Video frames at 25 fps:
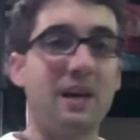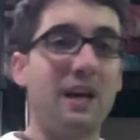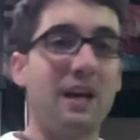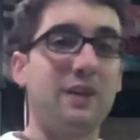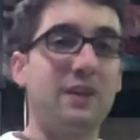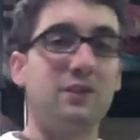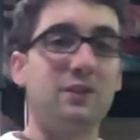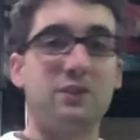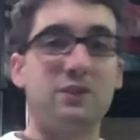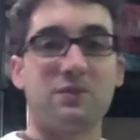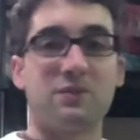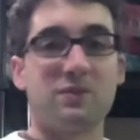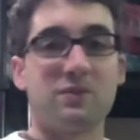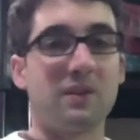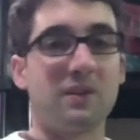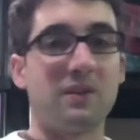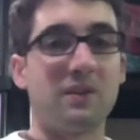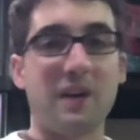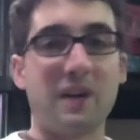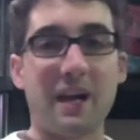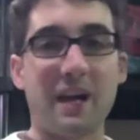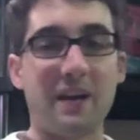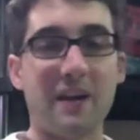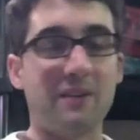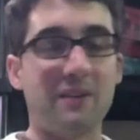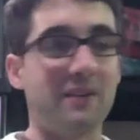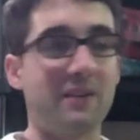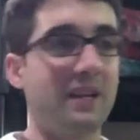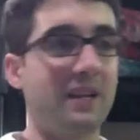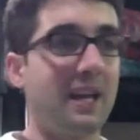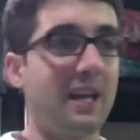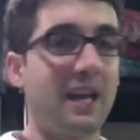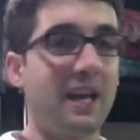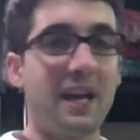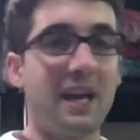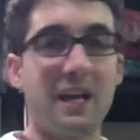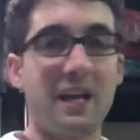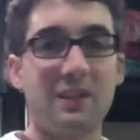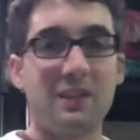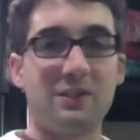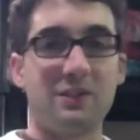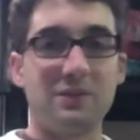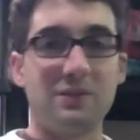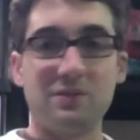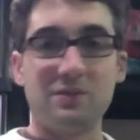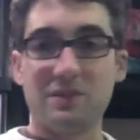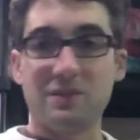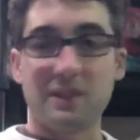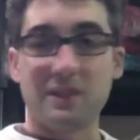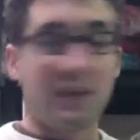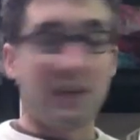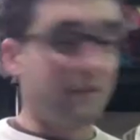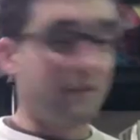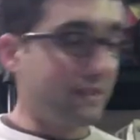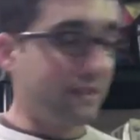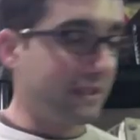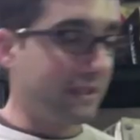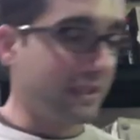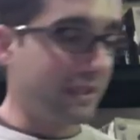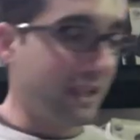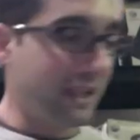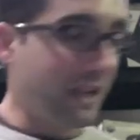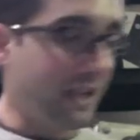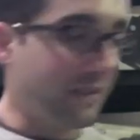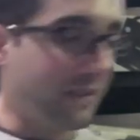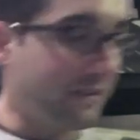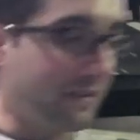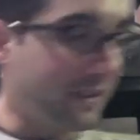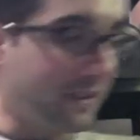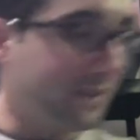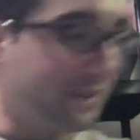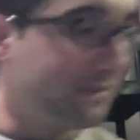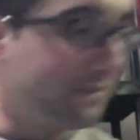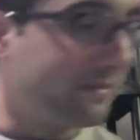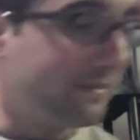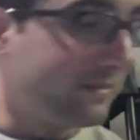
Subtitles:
and you just run around and shoot stuff. It's a lot of fun.